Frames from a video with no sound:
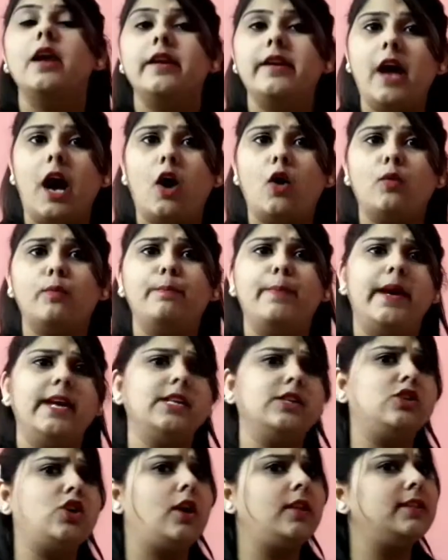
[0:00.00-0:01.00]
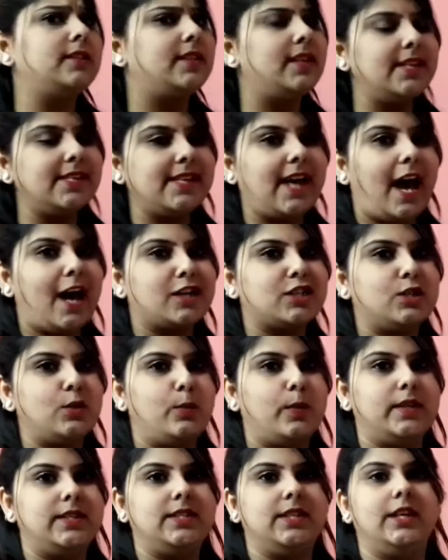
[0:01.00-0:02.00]
Now, based on this
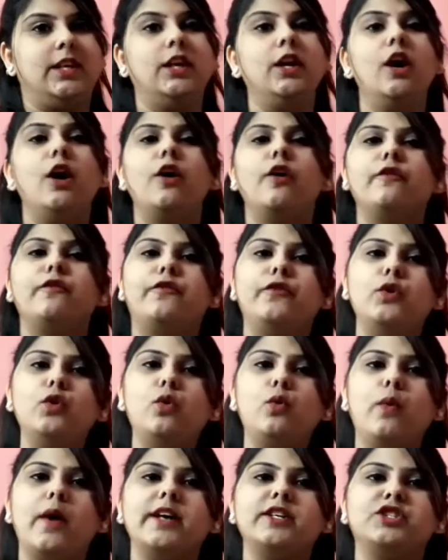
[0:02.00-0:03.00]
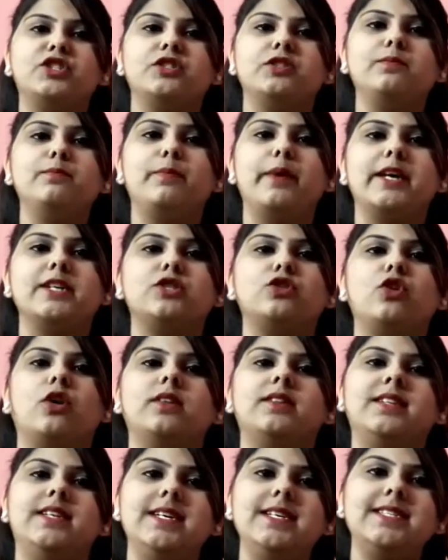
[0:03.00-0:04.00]
activity, few questions based on
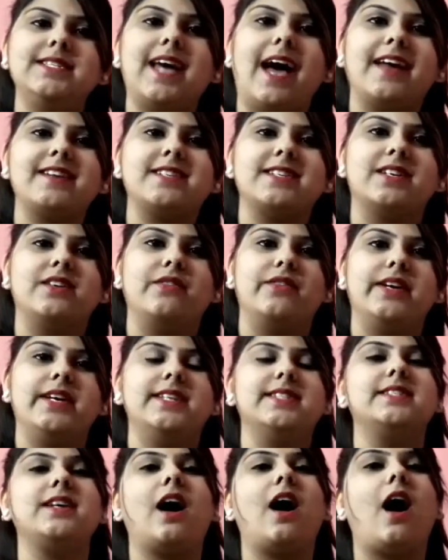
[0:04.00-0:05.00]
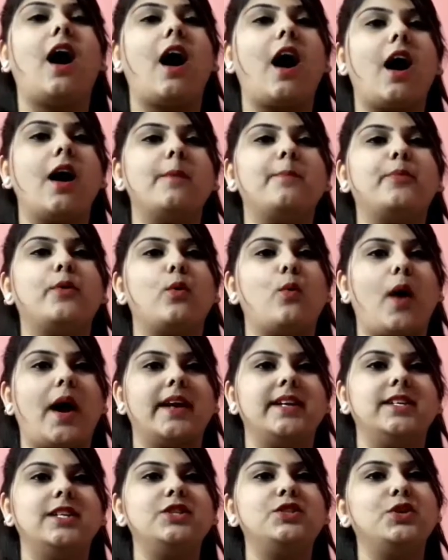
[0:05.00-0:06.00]
these categories are
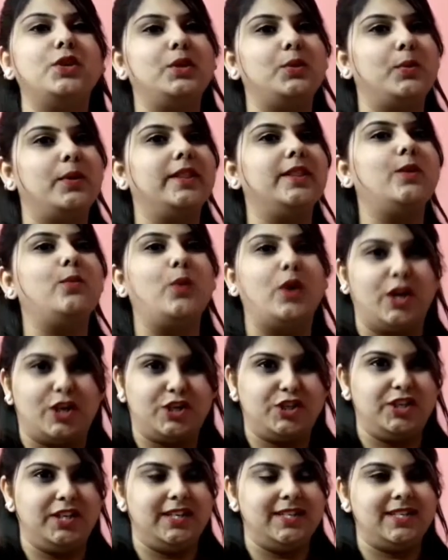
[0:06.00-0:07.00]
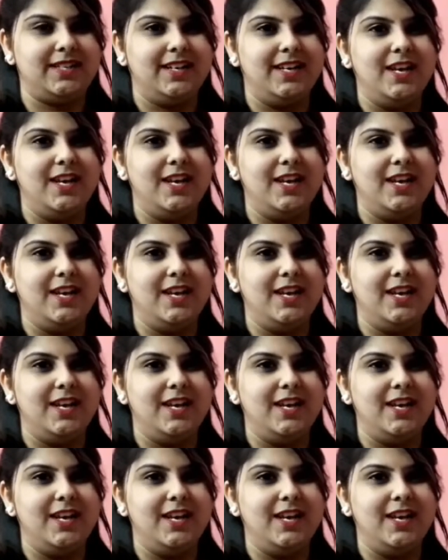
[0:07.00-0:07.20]
provided to you in the worksheet.